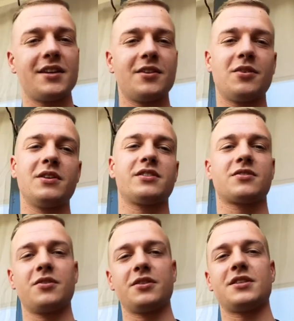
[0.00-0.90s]
You know, it's
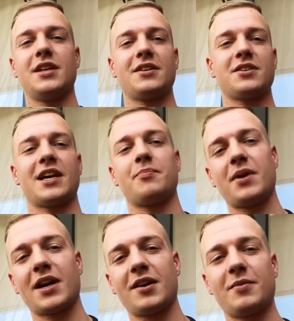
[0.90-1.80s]
good that you get
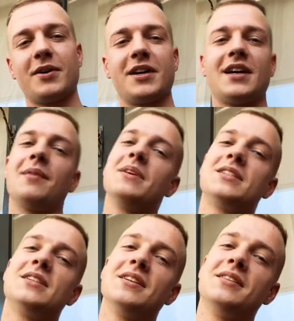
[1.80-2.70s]
bigger, but I
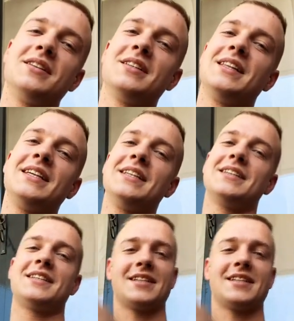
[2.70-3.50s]
miss the leanness.